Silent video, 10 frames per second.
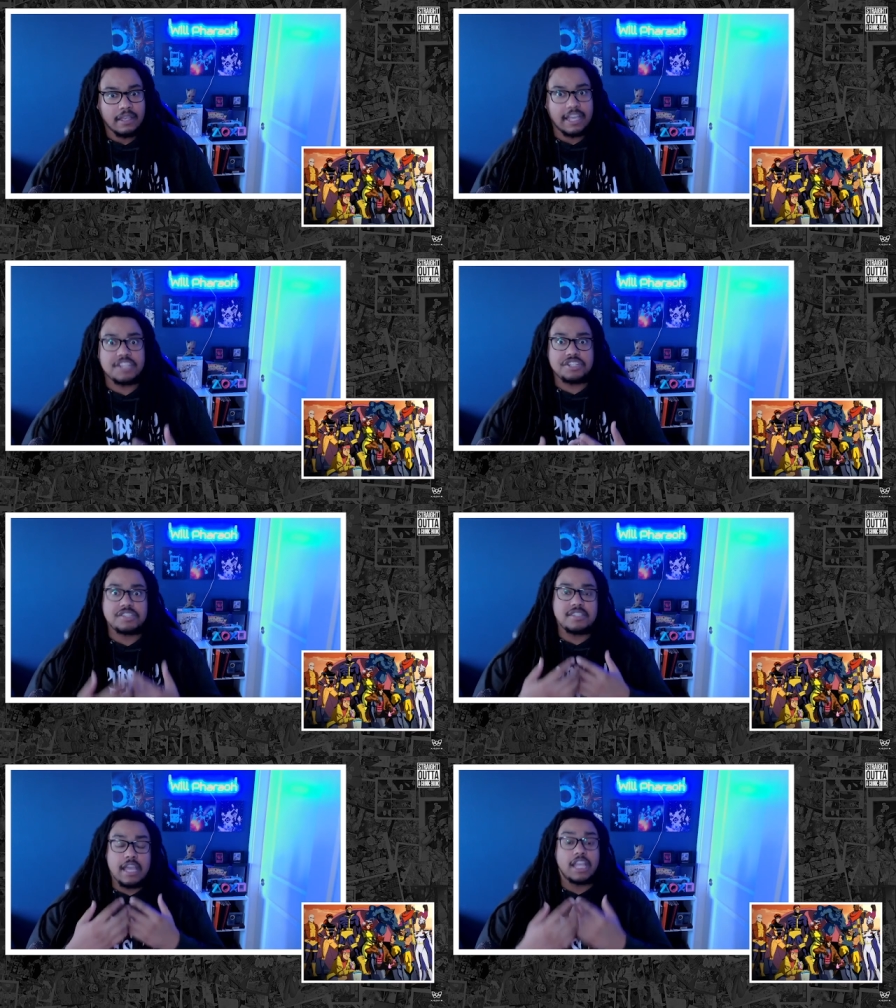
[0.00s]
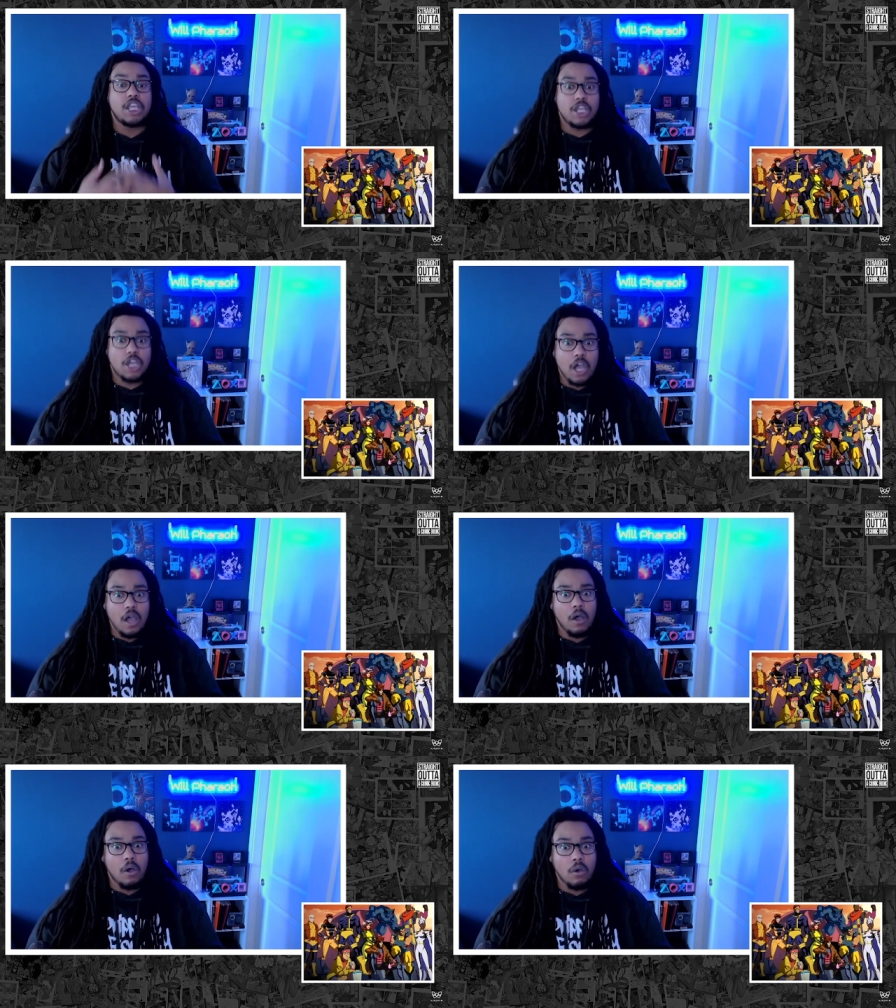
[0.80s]
It's just like,
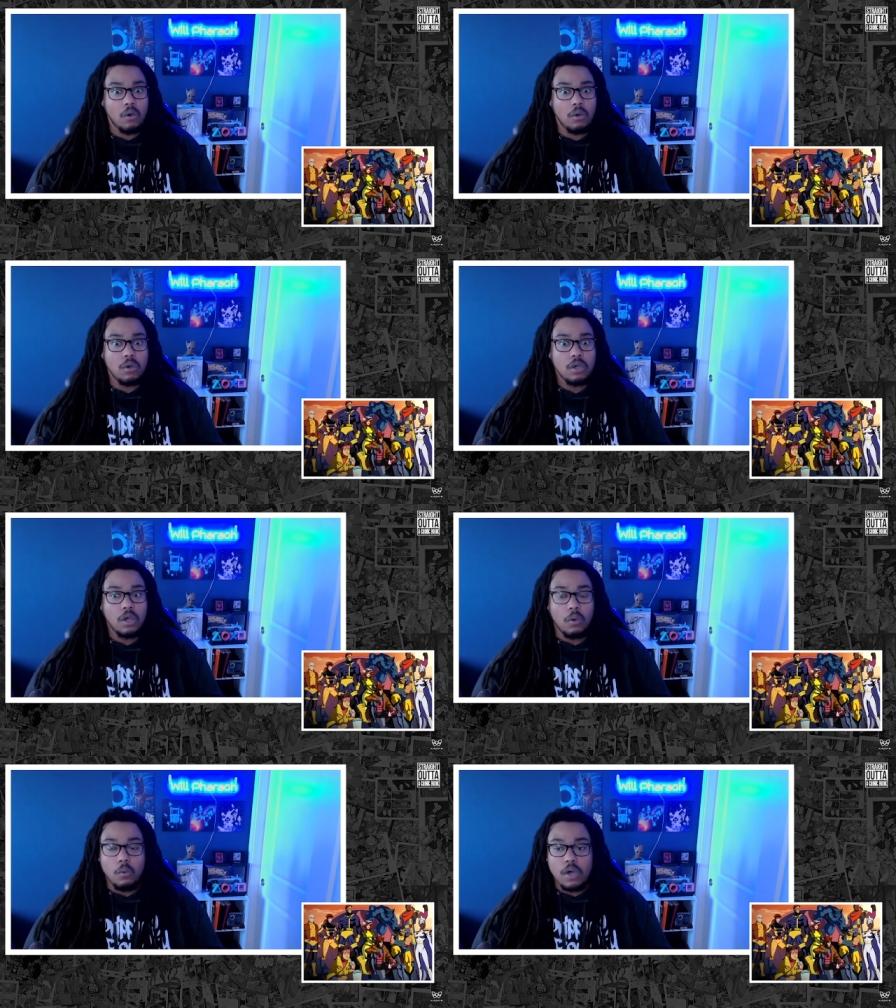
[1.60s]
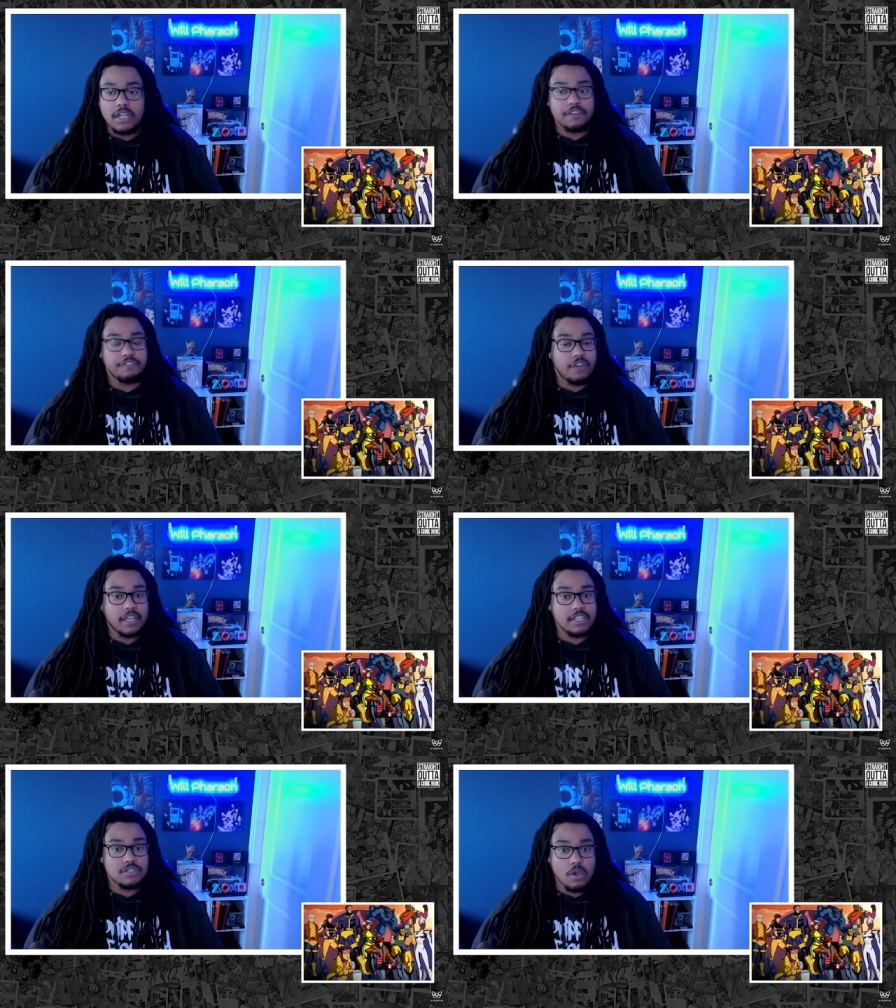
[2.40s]
yo, what the
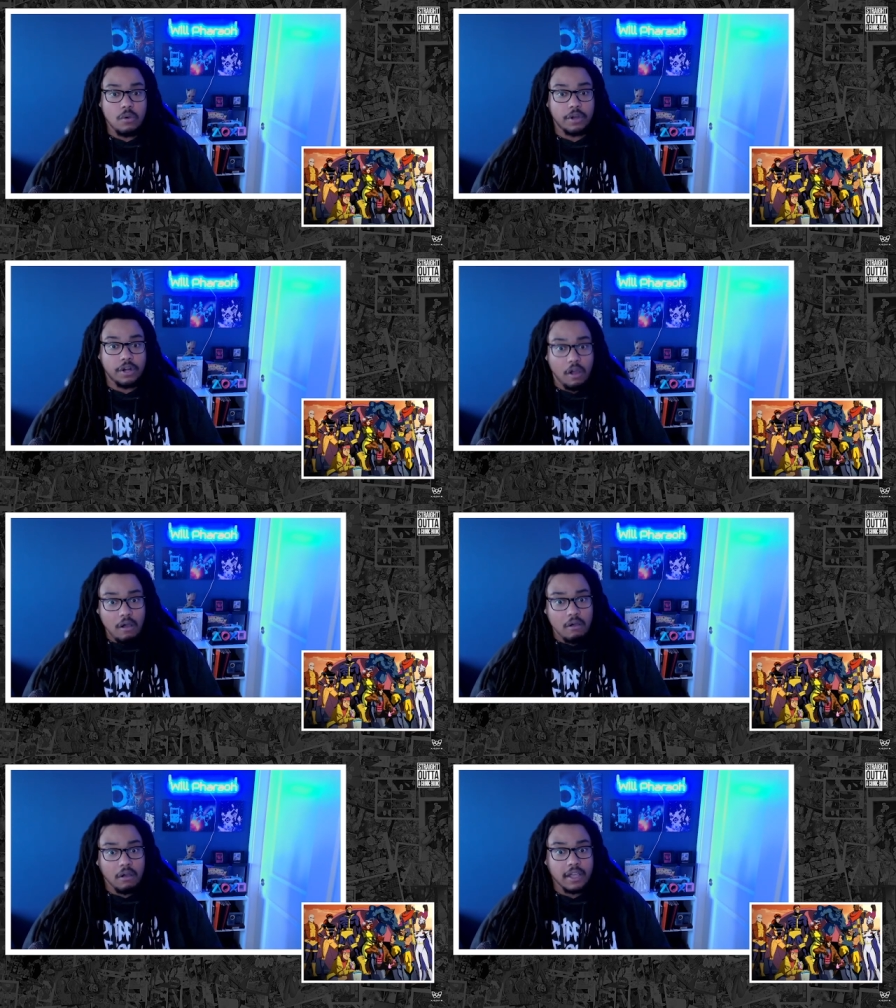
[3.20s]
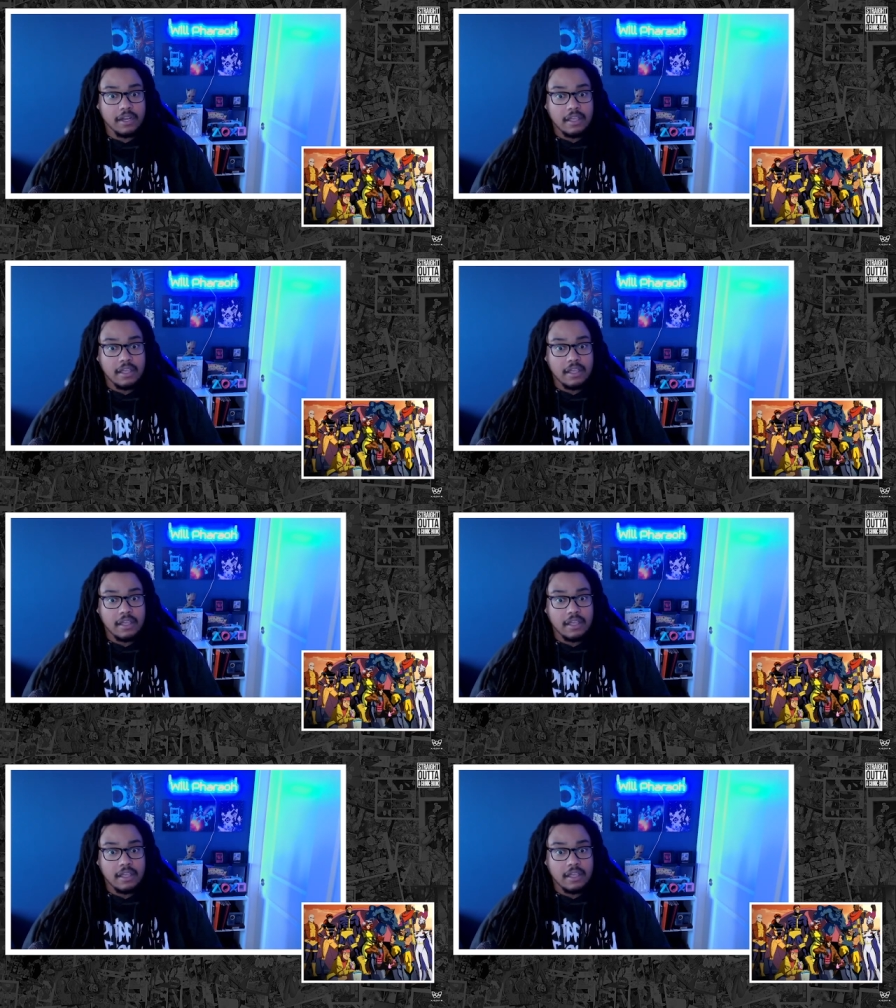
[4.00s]
fuck is going on?